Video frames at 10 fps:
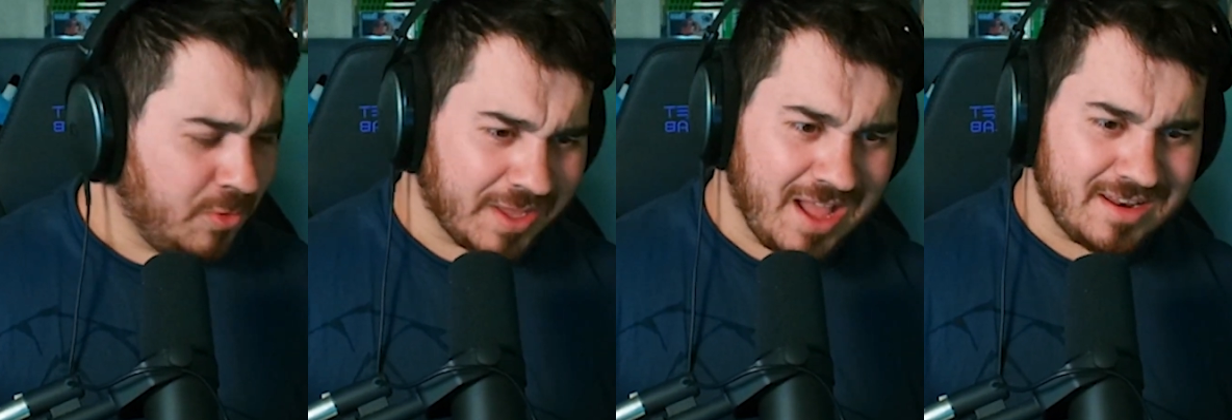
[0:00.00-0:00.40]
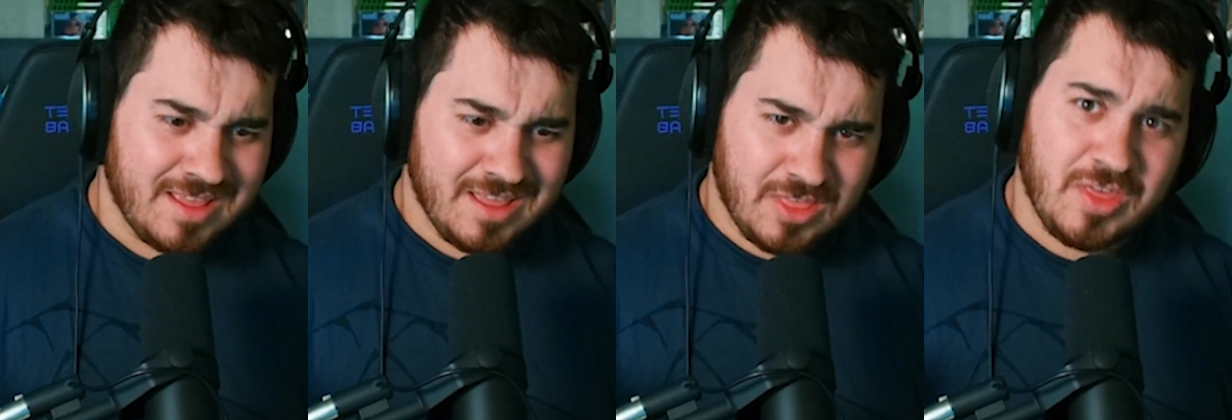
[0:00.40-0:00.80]
Oh my
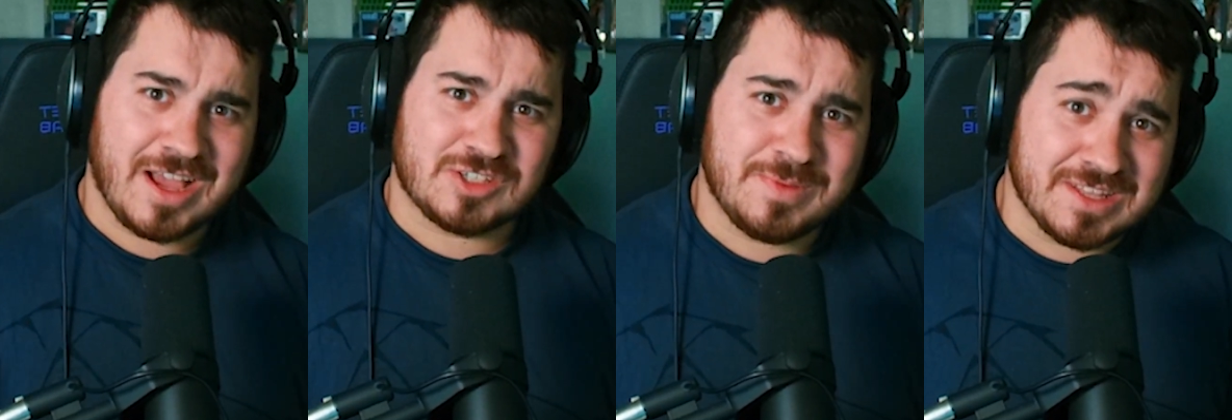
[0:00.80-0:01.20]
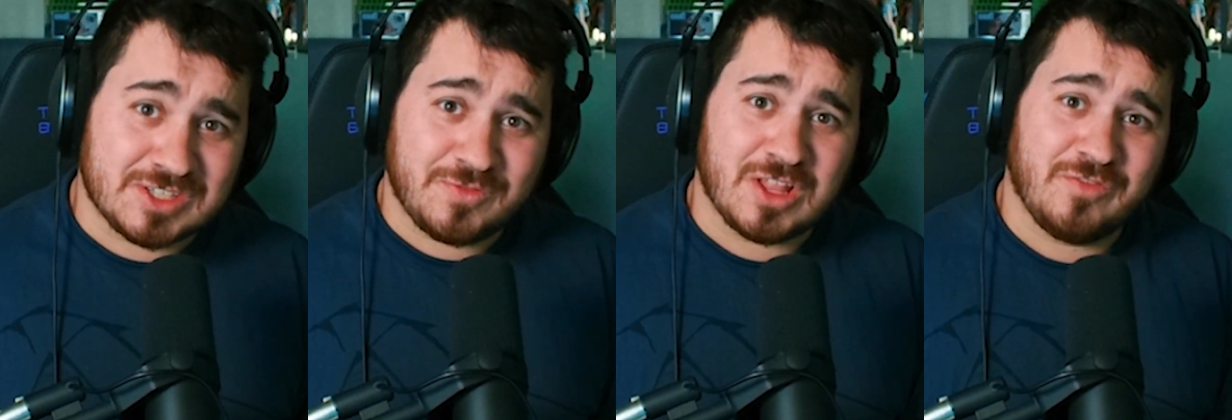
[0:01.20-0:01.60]
god. Thank you guys for making
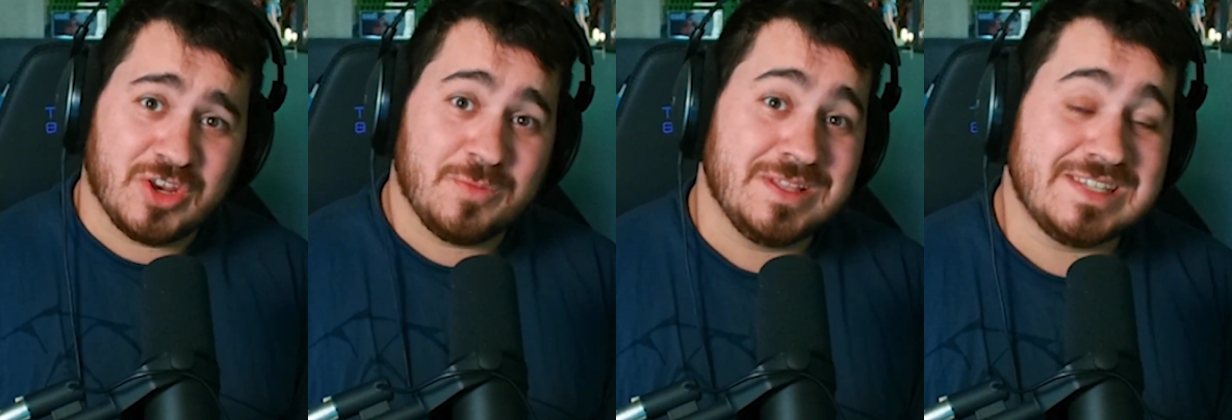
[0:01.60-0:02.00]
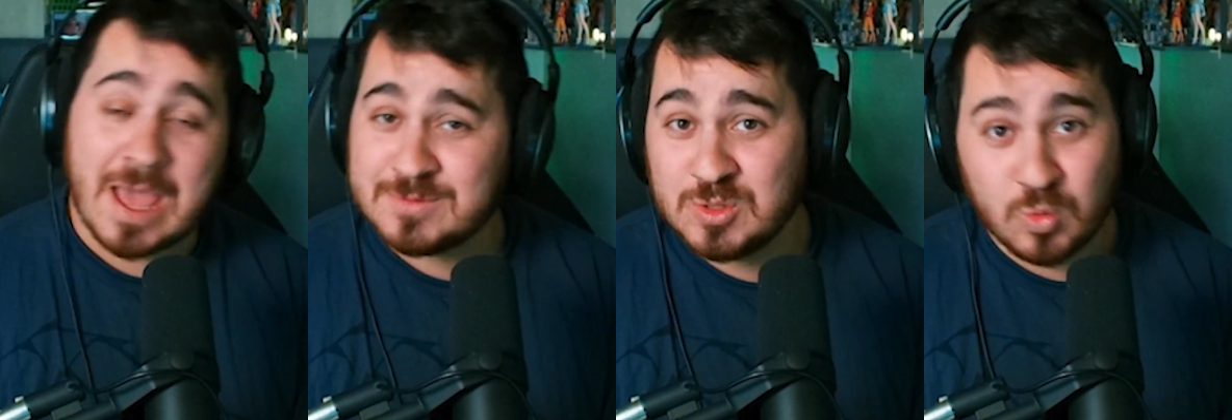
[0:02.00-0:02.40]
this far in the video. It means
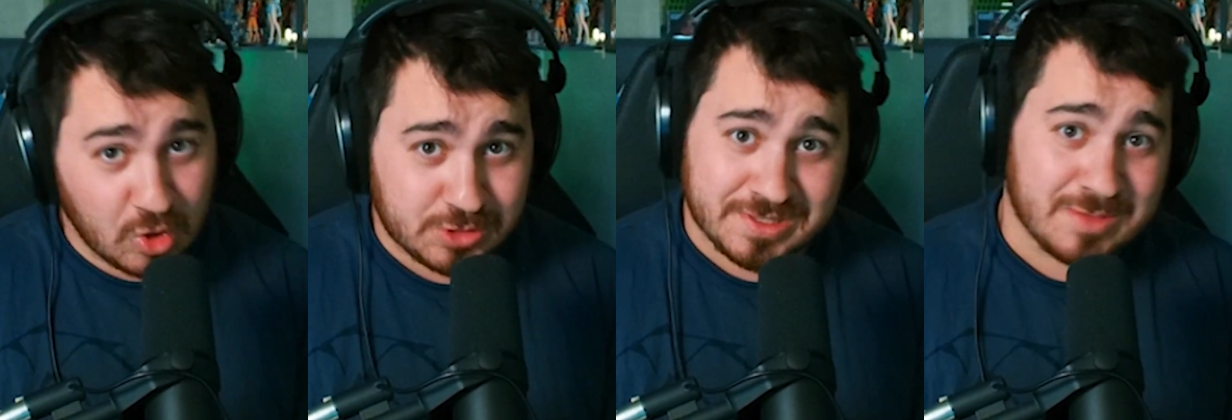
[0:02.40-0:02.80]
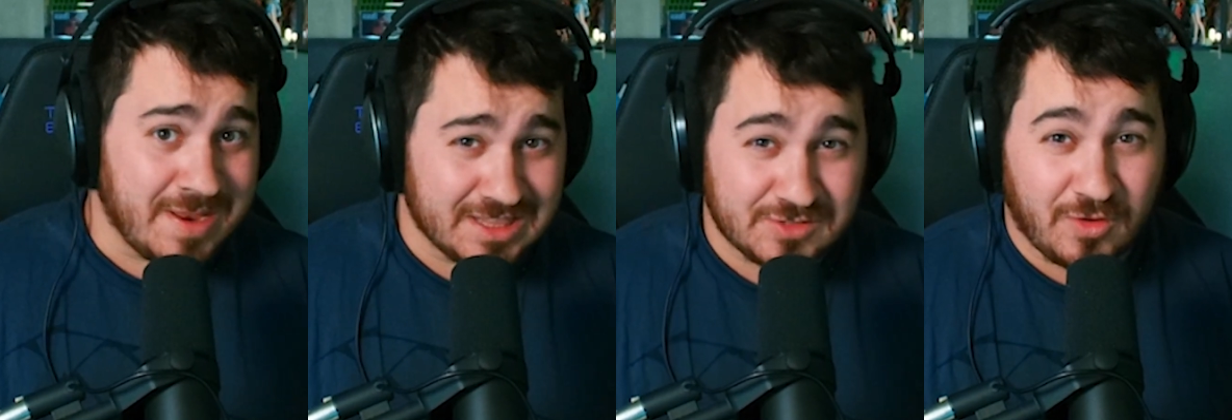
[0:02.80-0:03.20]
the absolute world to me they
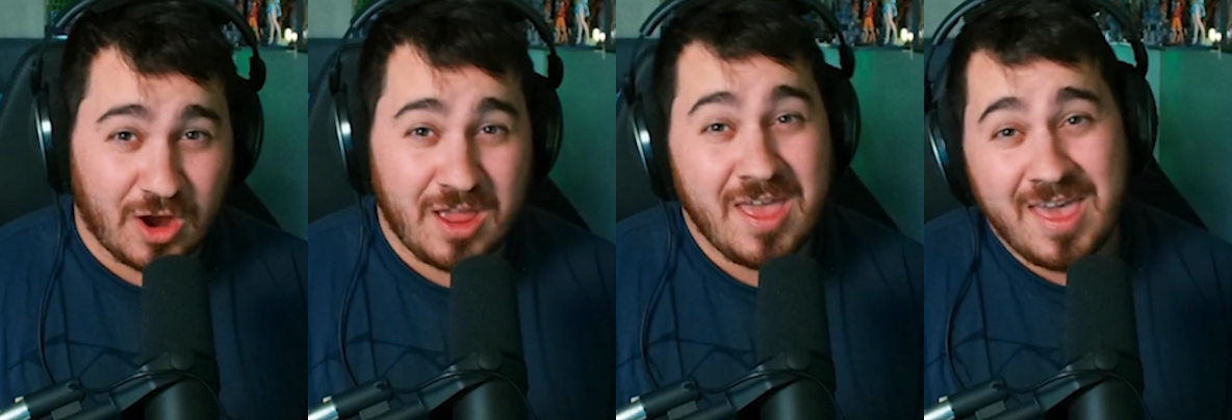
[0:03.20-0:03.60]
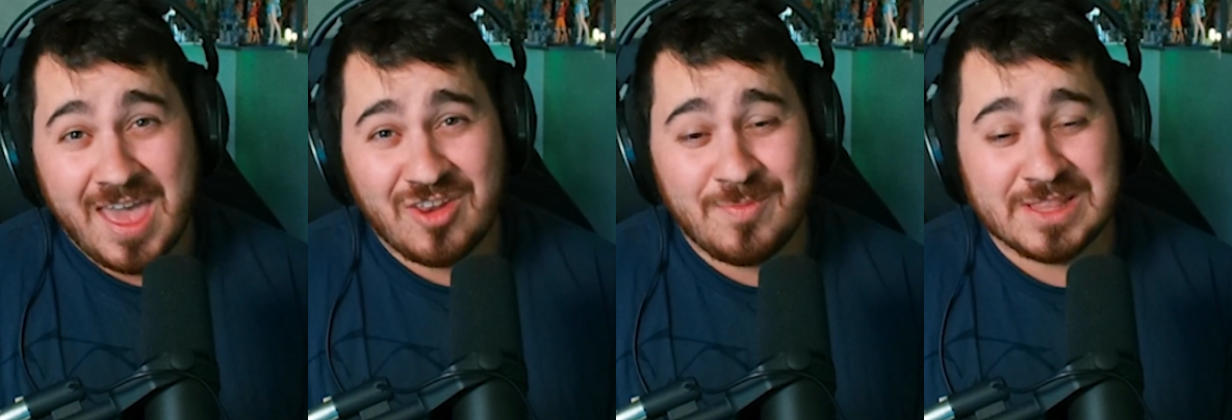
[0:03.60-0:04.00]
made it this far.
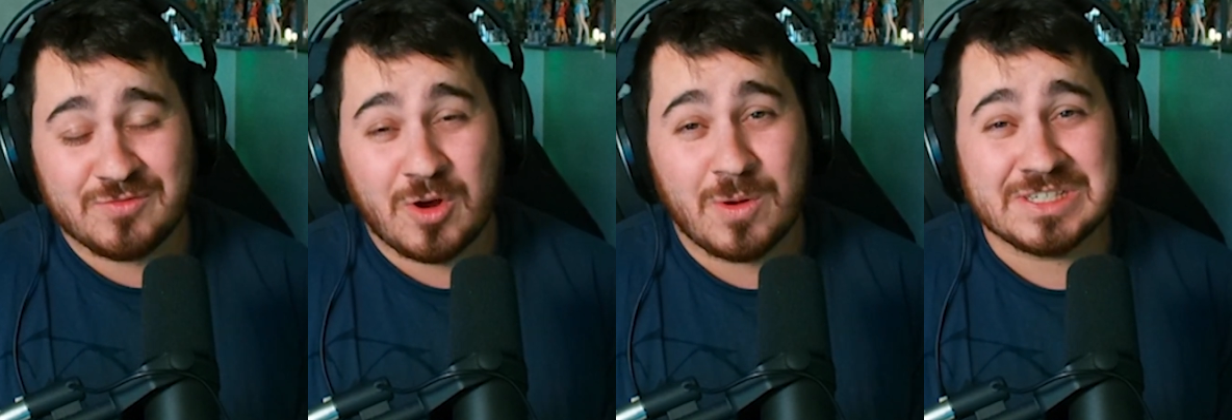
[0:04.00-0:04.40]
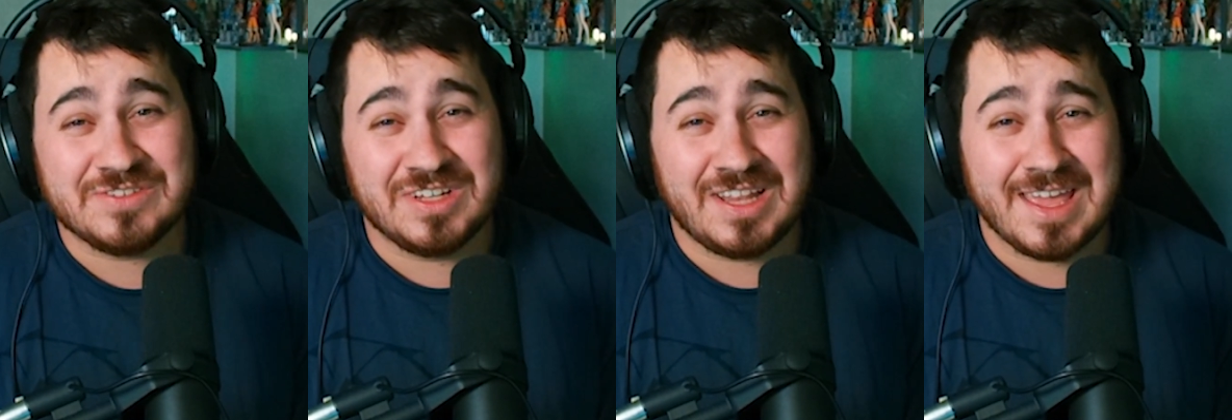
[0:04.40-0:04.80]
And if you made it this far, why don't
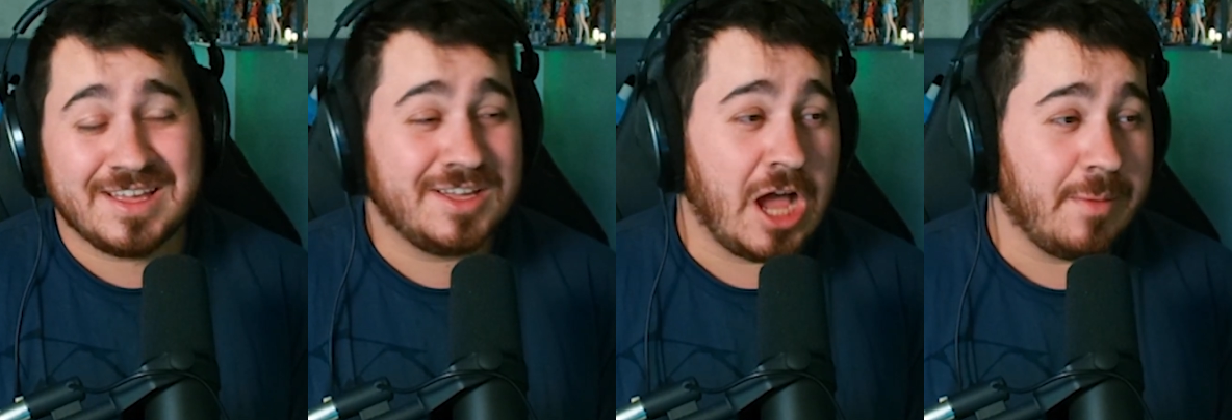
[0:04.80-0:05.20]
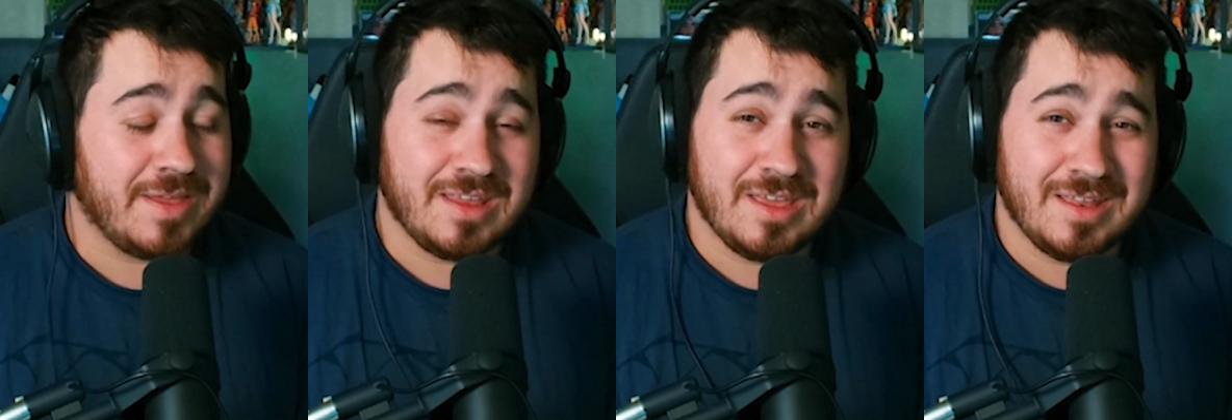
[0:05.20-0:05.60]
you give it a like,
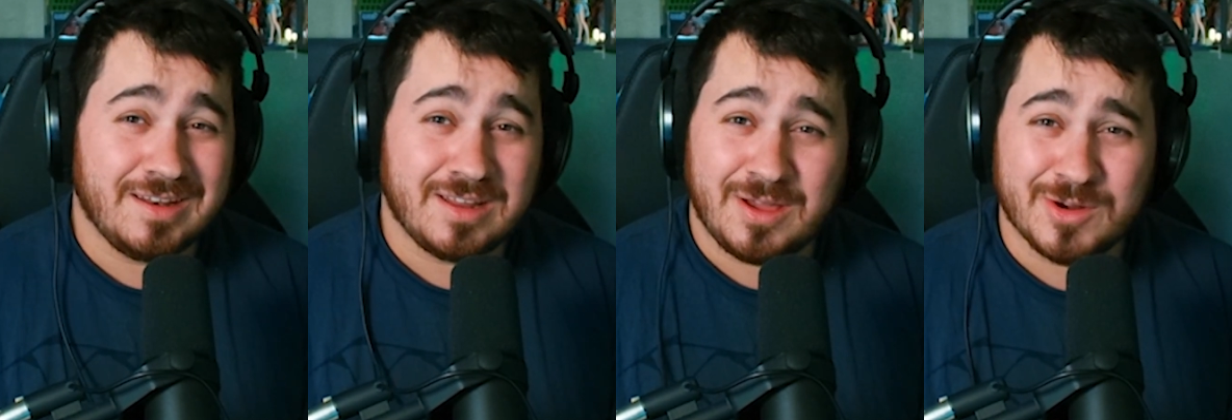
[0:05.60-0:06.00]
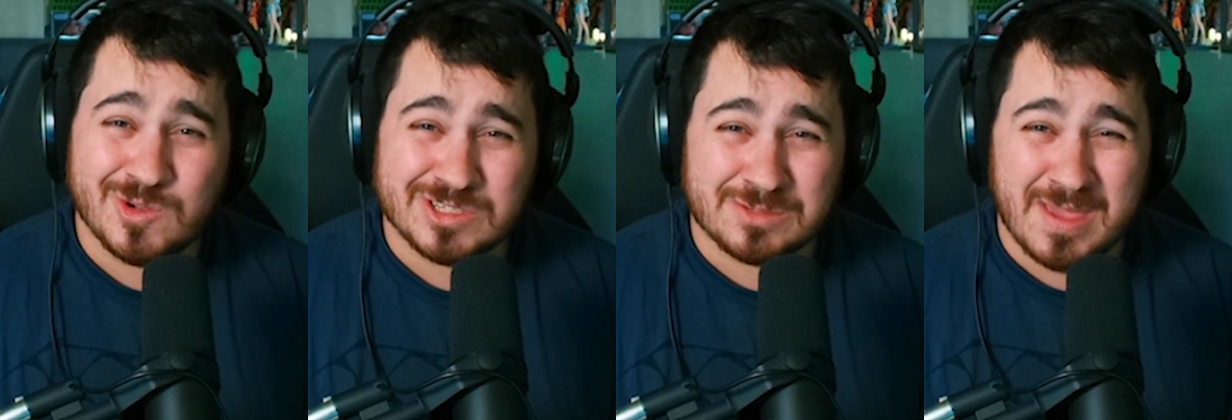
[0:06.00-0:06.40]
comment, and, I don't
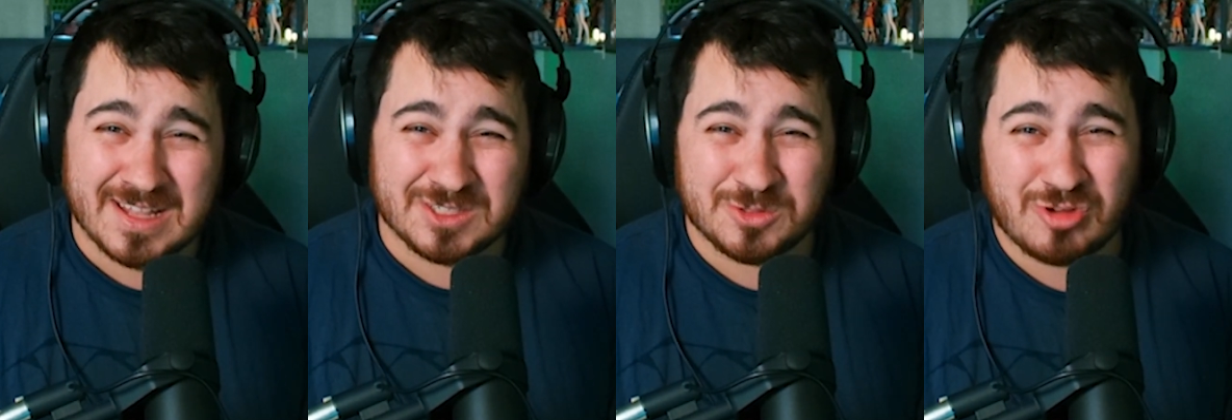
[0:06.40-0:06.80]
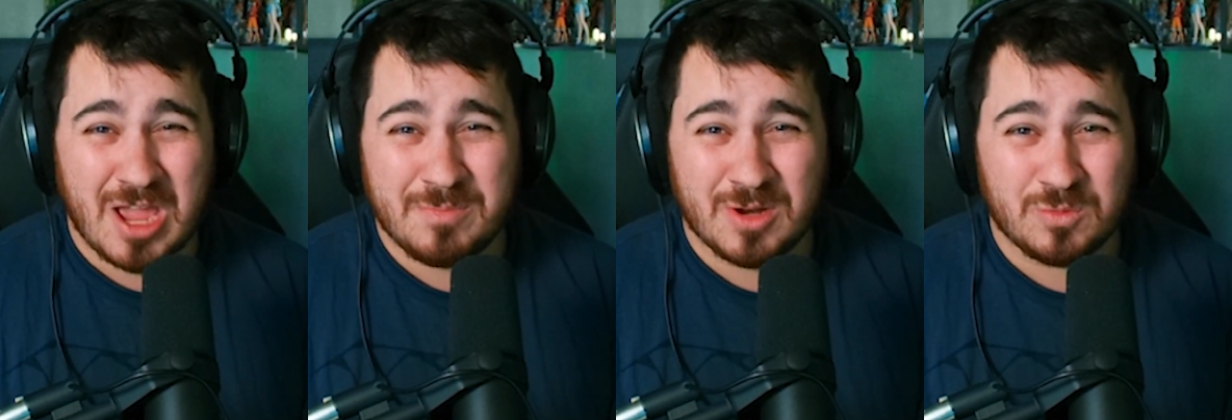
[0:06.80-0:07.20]
know, smack the
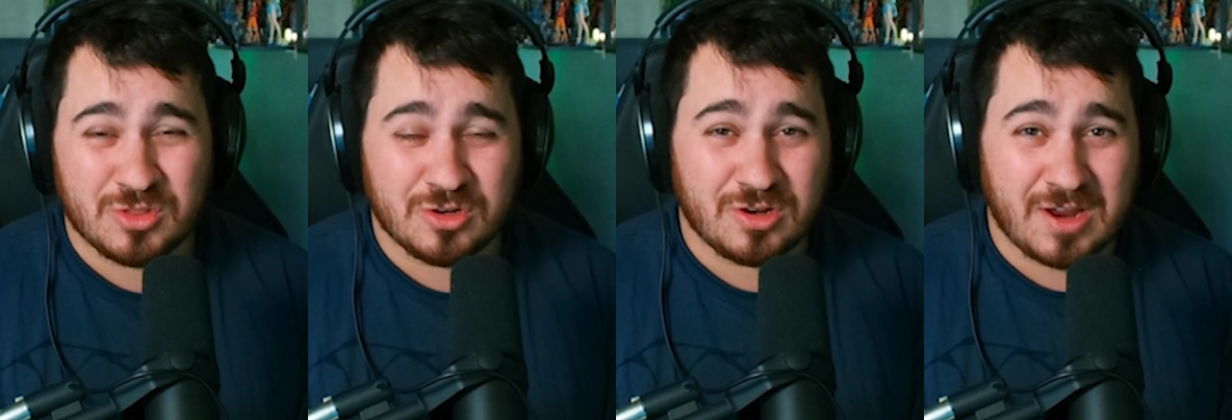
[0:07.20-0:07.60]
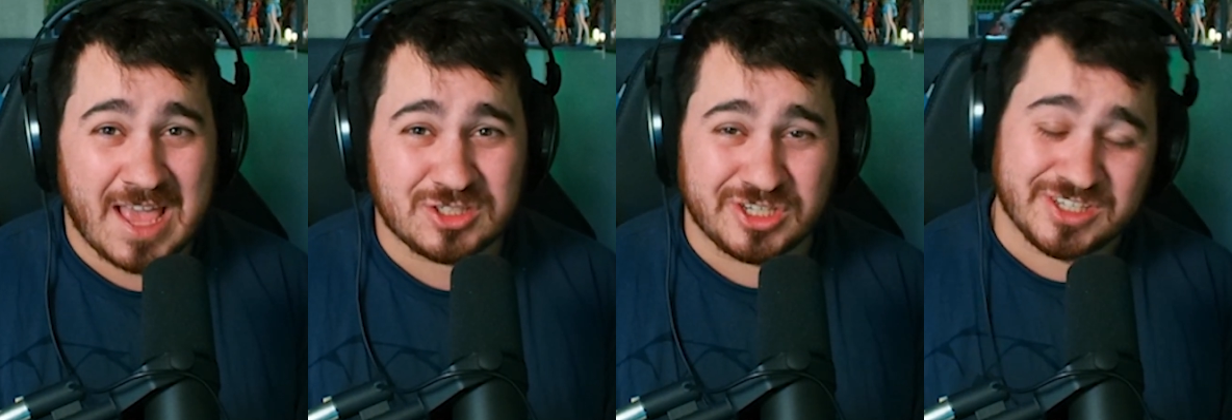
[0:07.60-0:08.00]
subscribe button with your ass